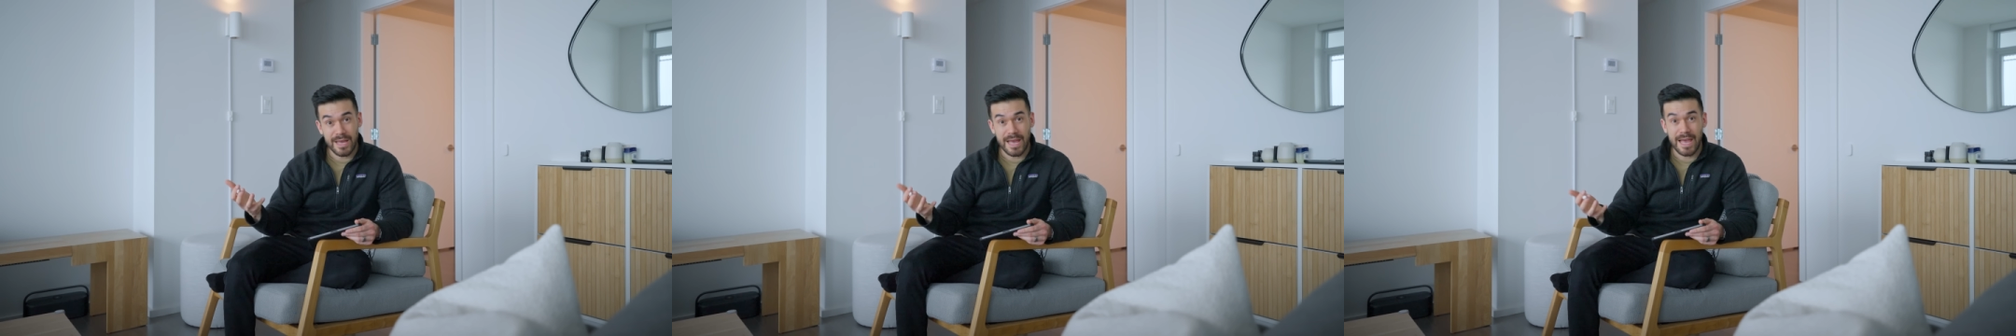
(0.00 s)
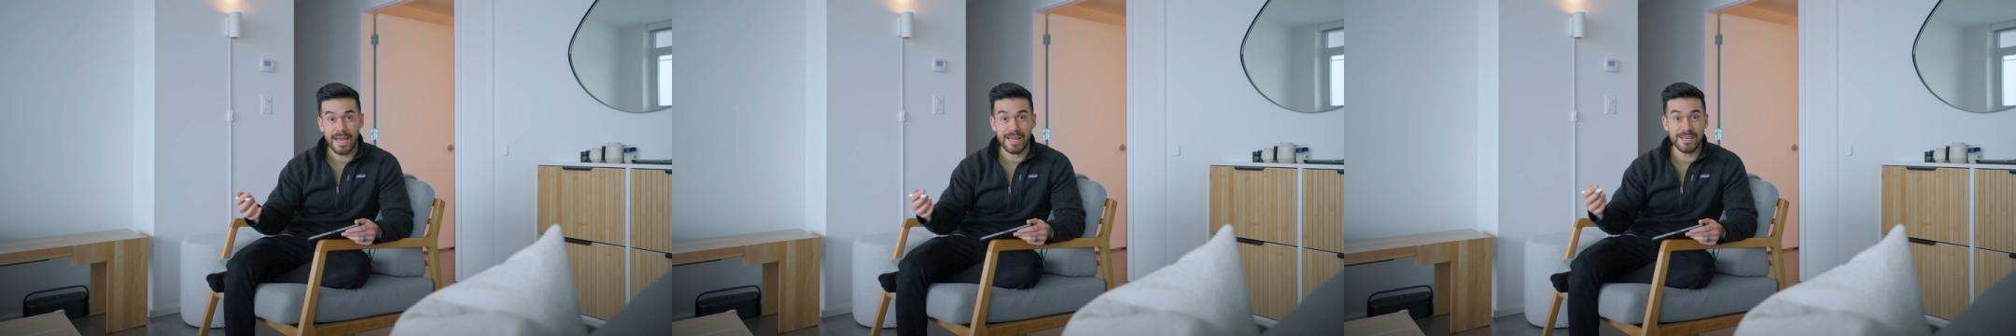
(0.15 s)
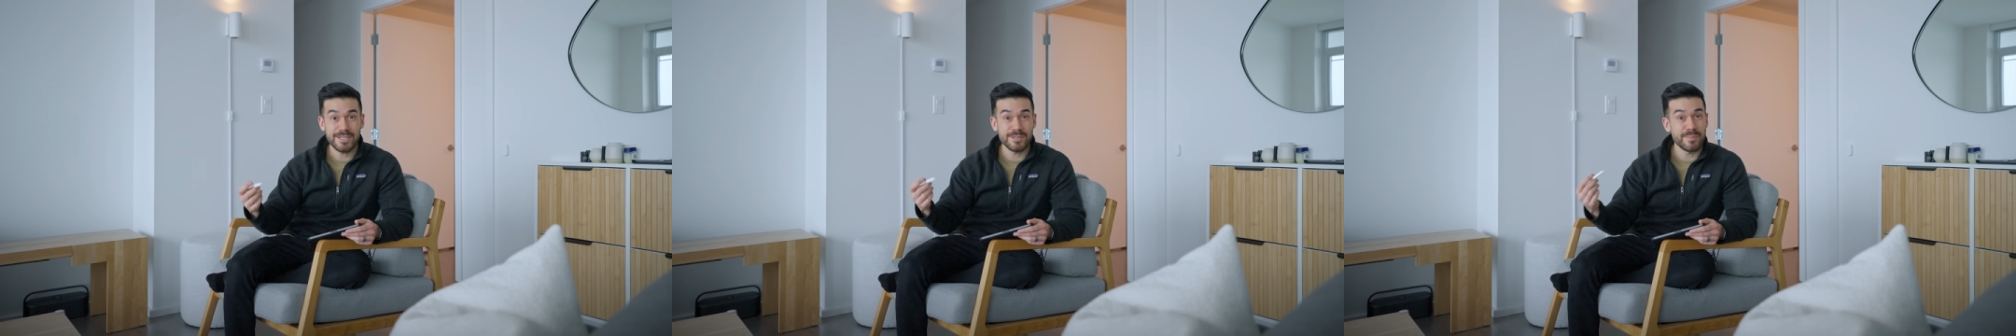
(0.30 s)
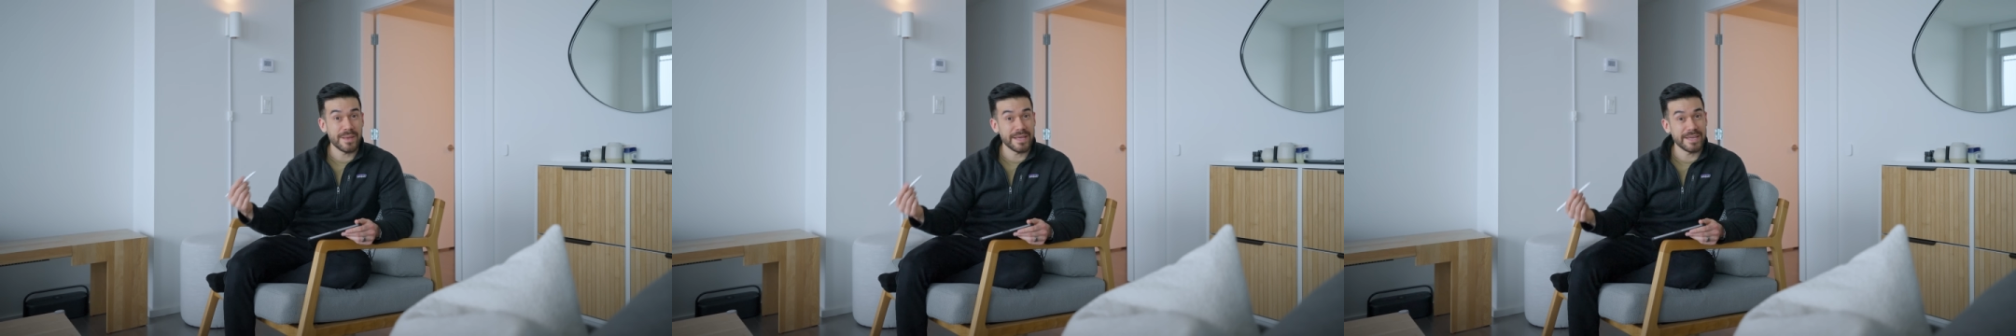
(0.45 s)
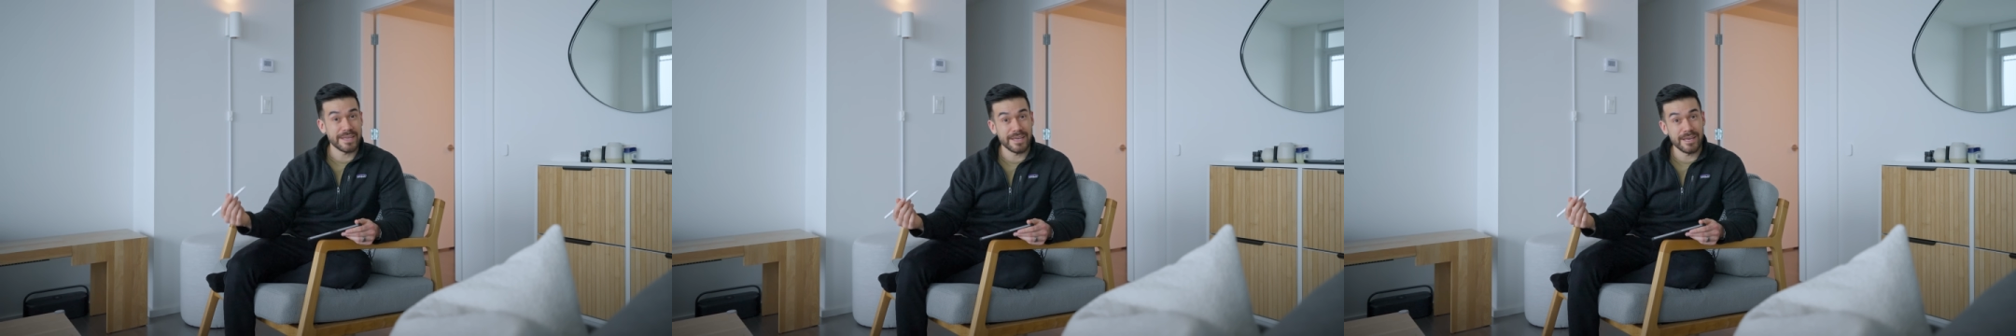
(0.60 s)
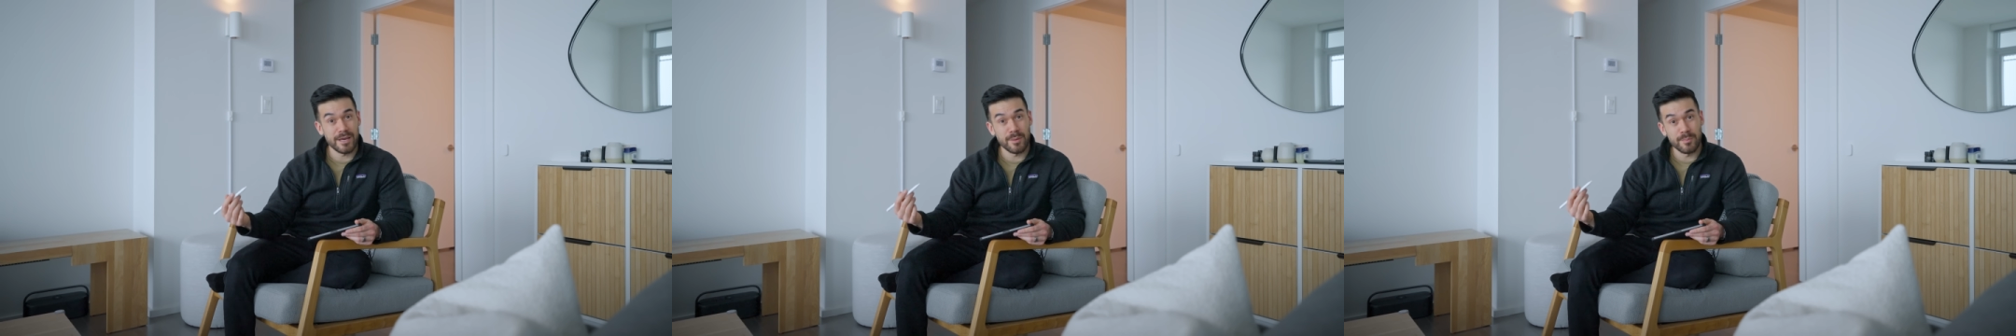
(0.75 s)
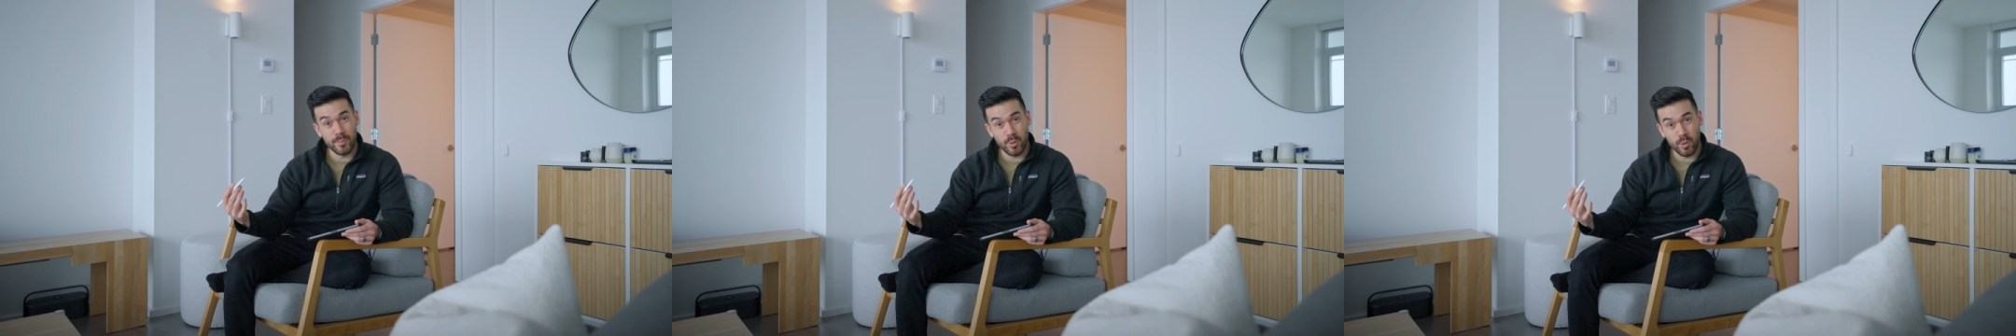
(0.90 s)
and make
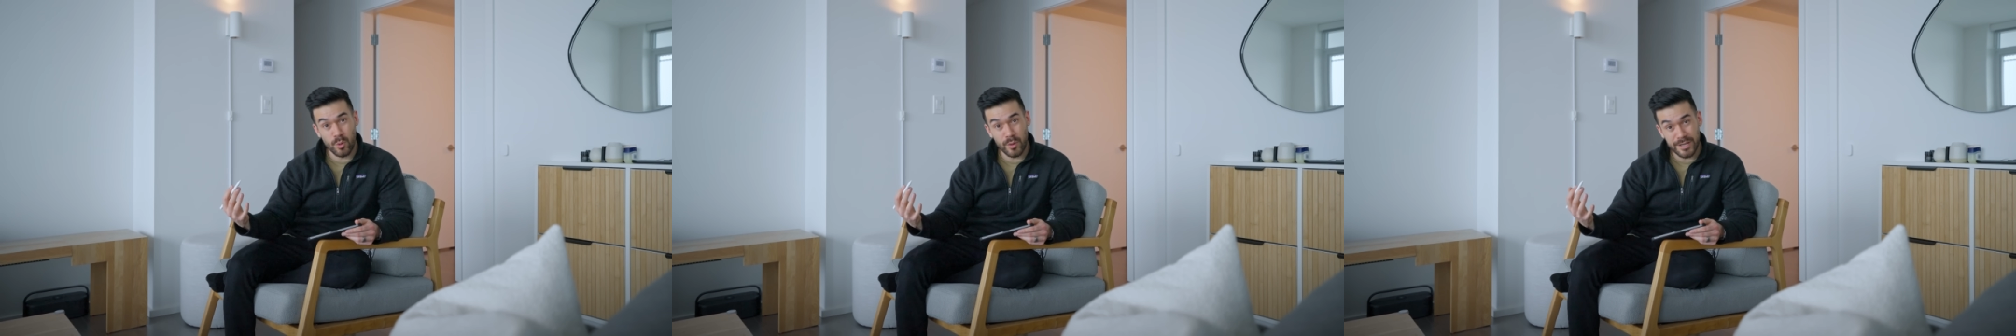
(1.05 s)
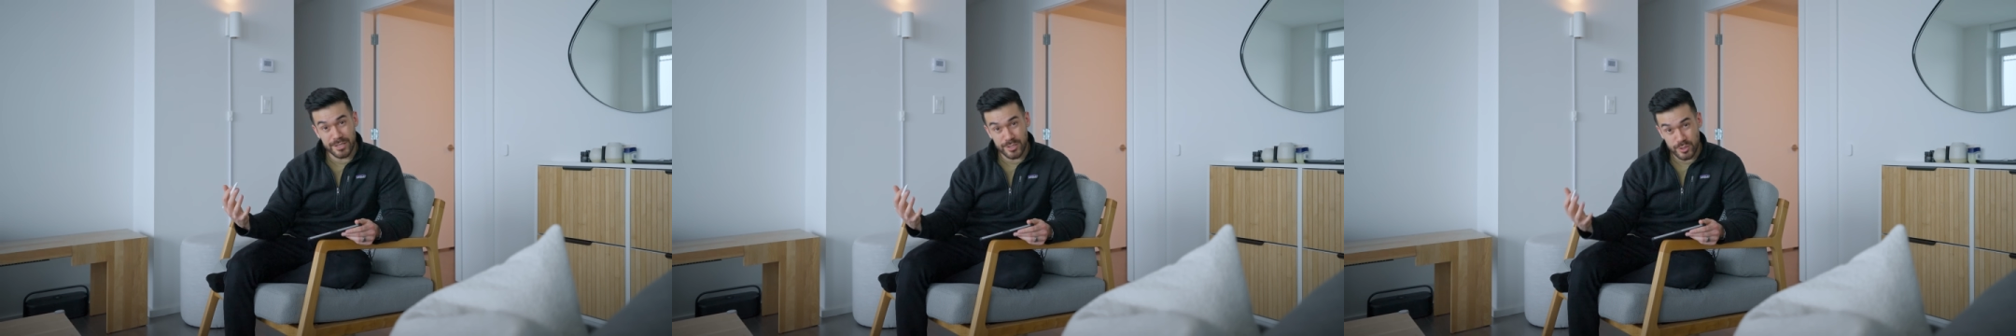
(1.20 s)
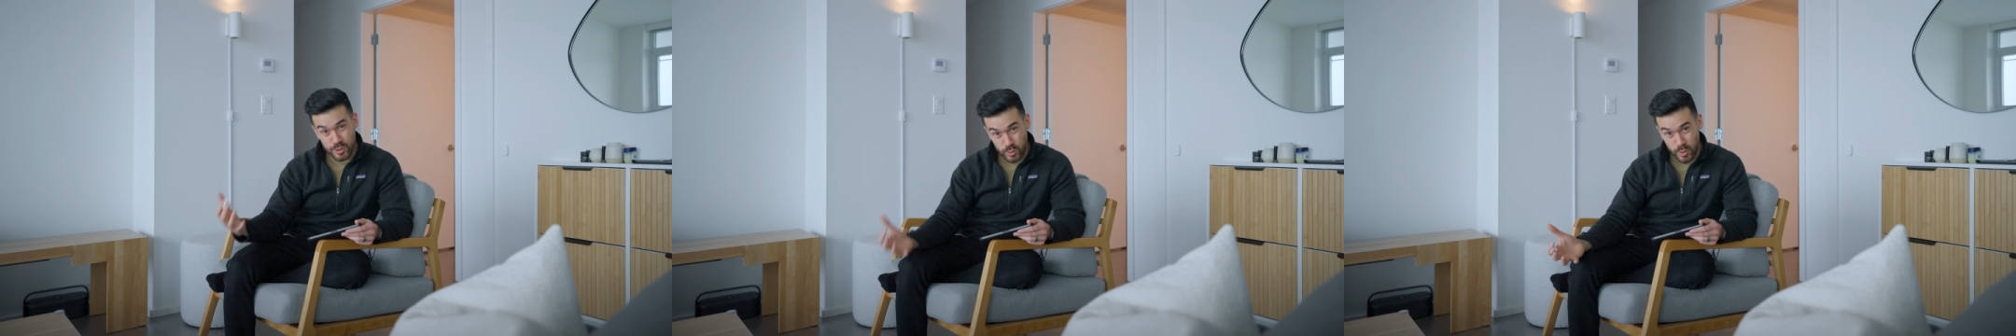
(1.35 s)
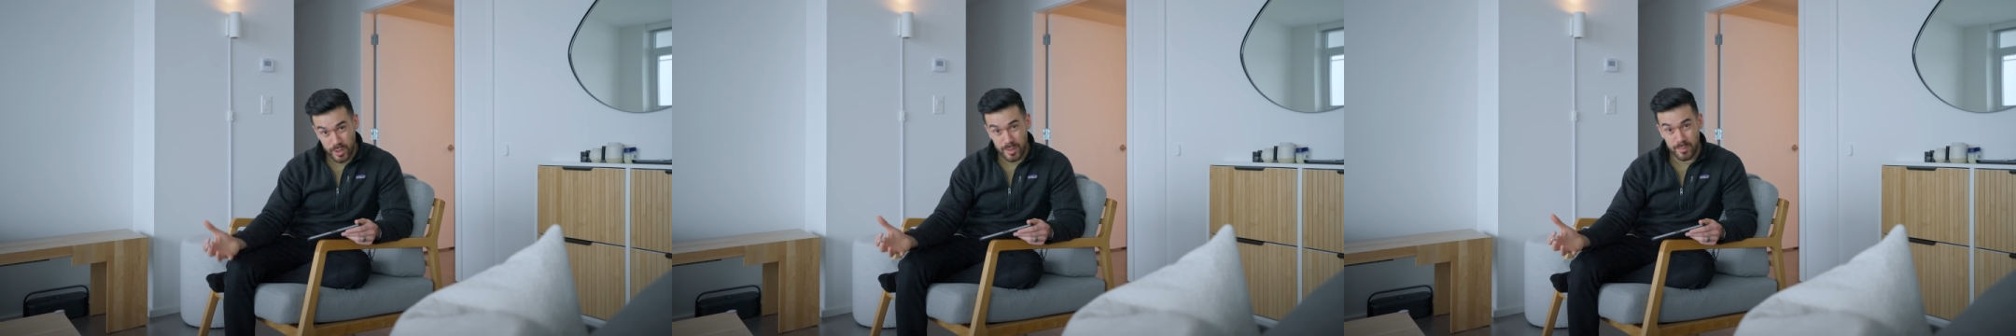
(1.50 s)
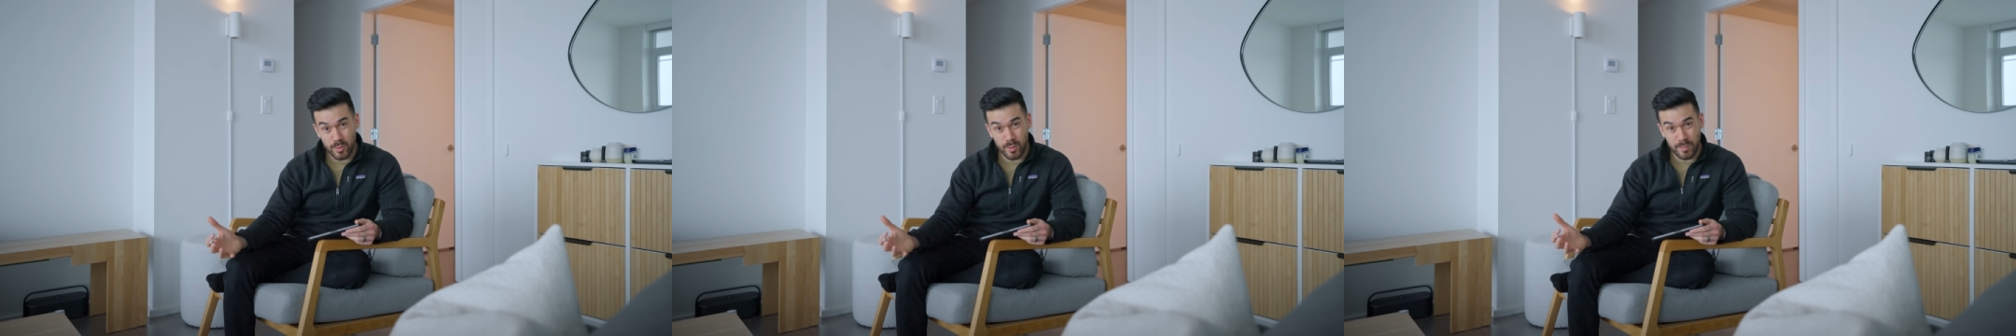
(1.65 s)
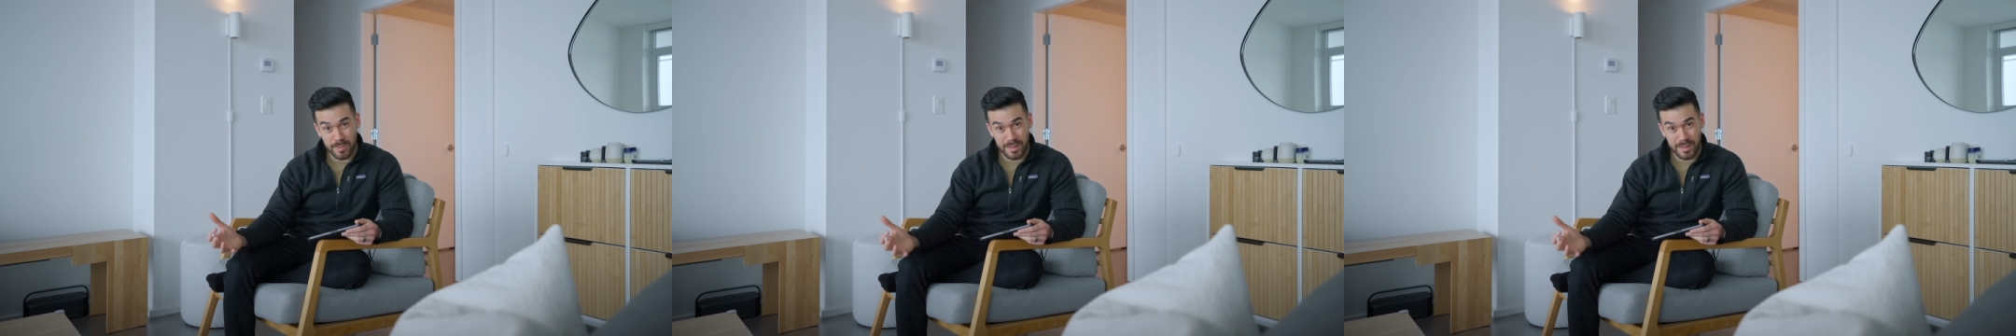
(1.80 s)
it a more enjoyable